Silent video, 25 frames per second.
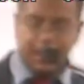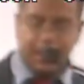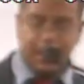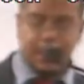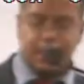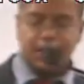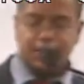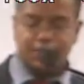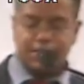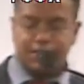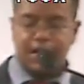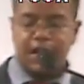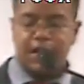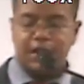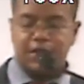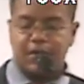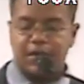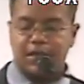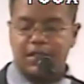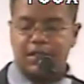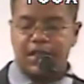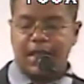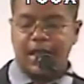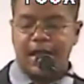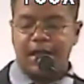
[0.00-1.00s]
uh,
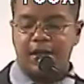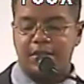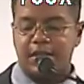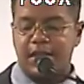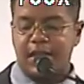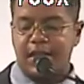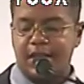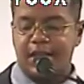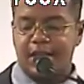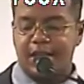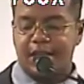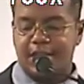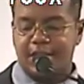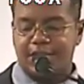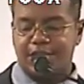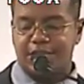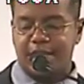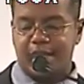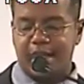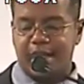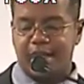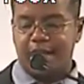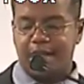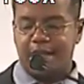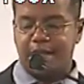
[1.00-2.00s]
following the outline, is
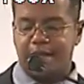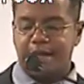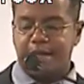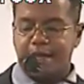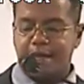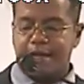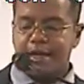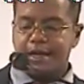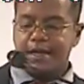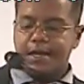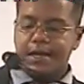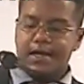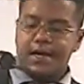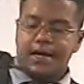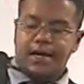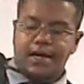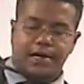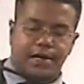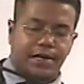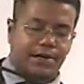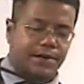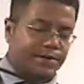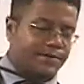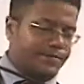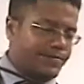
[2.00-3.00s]
that
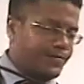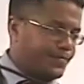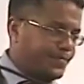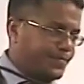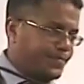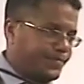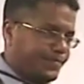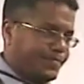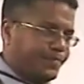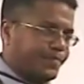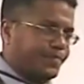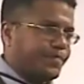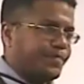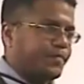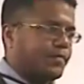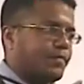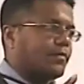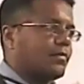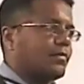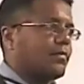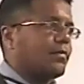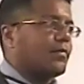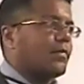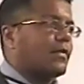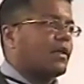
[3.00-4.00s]
um,
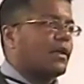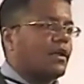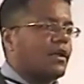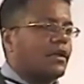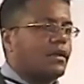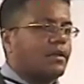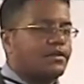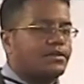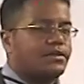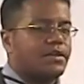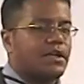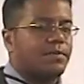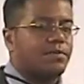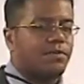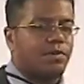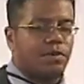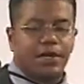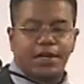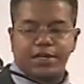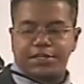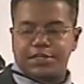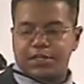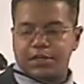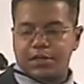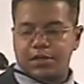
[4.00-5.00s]

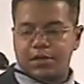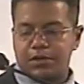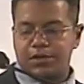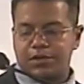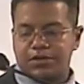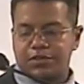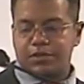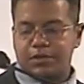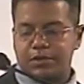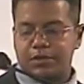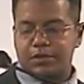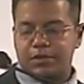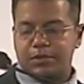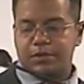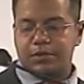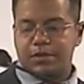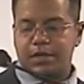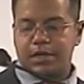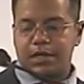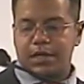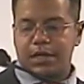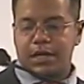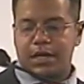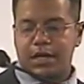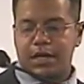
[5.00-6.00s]
separation also
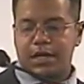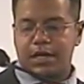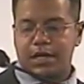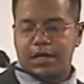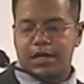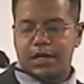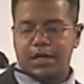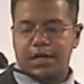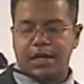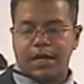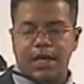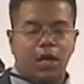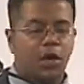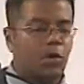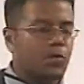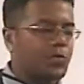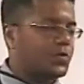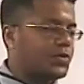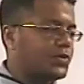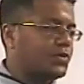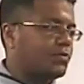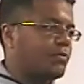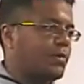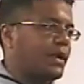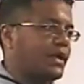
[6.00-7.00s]
uh,
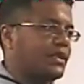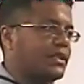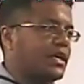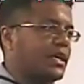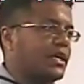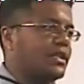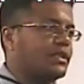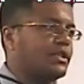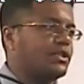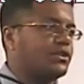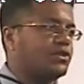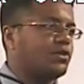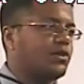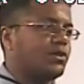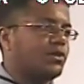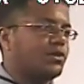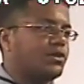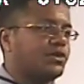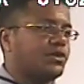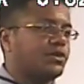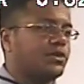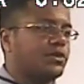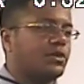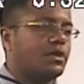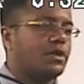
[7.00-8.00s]
helps maintain the
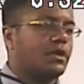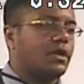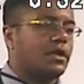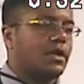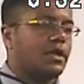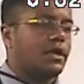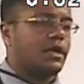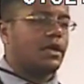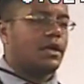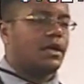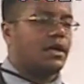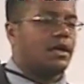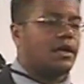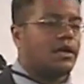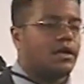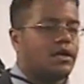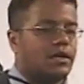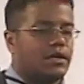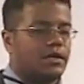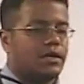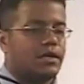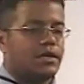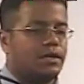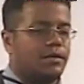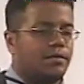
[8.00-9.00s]
church
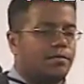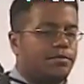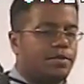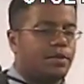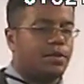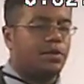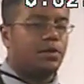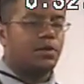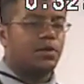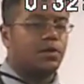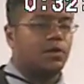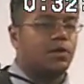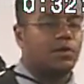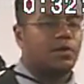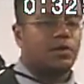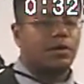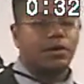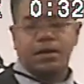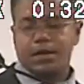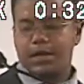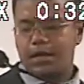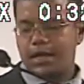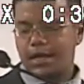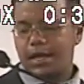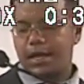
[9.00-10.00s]
uh, pure
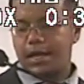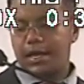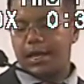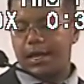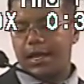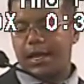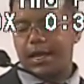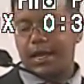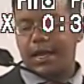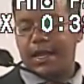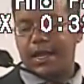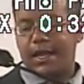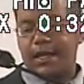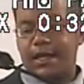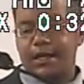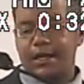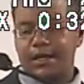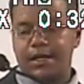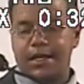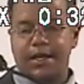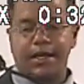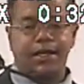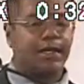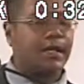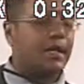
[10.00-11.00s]
and
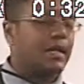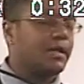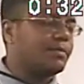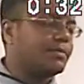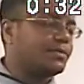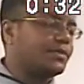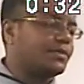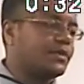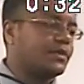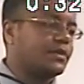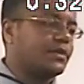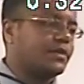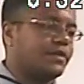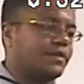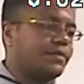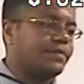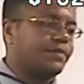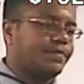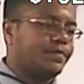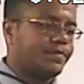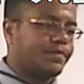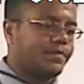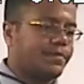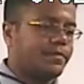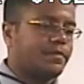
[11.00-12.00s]
it keeps the
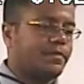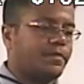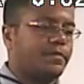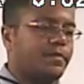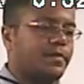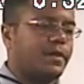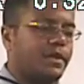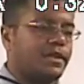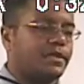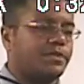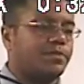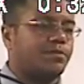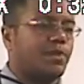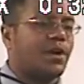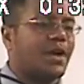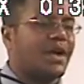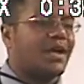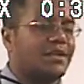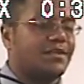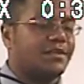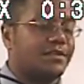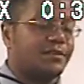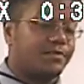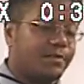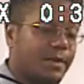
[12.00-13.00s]
its
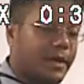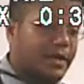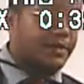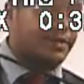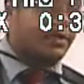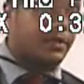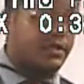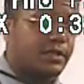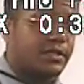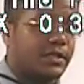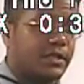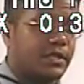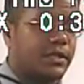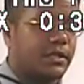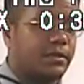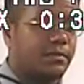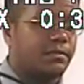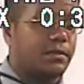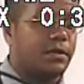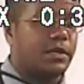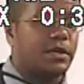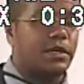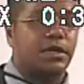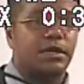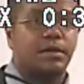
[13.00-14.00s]
practice basically
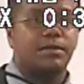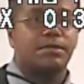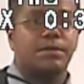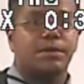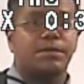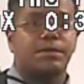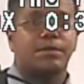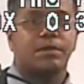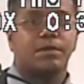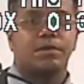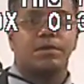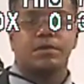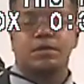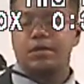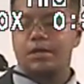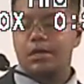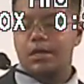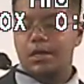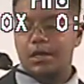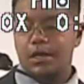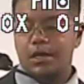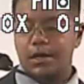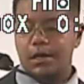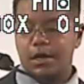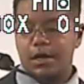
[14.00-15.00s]
uh, biblical.
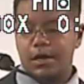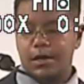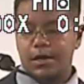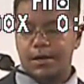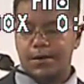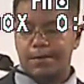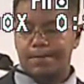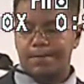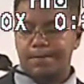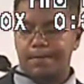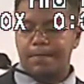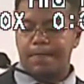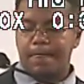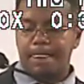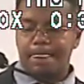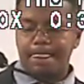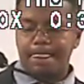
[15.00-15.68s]
Um,